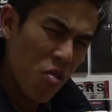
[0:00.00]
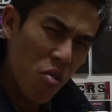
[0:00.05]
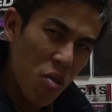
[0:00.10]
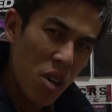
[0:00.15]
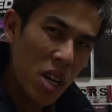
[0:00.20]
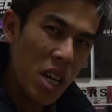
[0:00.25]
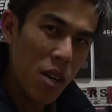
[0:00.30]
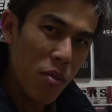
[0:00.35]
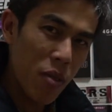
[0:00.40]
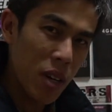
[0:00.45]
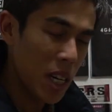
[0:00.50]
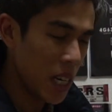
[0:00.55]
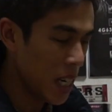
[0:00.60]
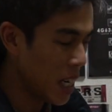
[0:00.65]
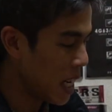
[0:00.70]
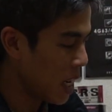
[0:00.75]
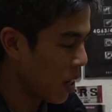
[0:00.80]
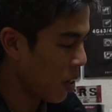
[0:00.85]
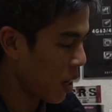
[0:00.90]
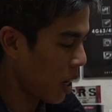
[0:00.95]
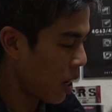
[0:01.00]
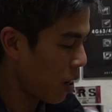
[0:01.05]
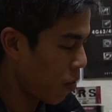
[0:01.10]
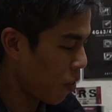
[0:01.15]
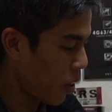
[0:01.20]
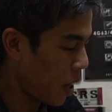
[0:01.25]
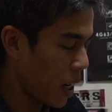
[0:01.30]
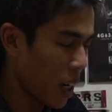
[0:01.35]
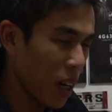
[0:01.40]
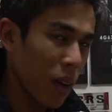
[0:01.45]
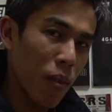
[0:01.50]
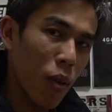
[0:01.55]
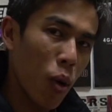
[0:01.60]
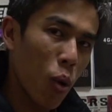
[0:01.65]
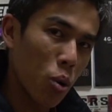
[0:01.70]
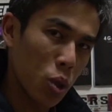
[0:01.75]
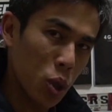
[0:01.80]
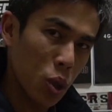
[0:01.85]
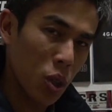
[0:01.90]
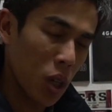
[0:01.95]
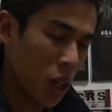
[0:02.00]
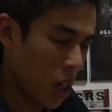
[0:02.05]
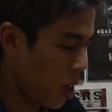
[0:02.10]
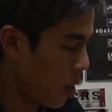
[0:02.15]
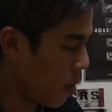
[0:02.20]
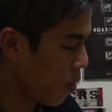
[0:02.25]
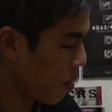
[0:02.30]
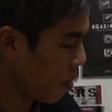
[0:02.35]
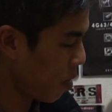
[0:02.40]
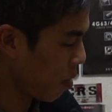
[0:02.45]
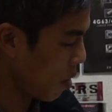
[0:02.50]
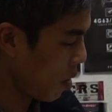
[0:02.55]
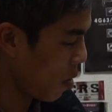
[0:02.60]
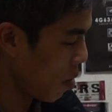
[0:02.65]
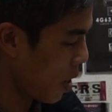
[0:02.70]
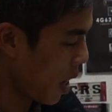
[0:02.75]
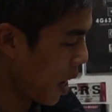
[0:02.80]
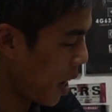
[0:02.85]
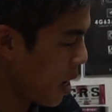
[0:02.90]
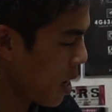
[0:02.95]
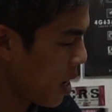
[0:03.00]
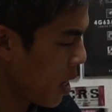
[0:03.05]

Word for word: really, really detailed, kind of like Autocar in the UK.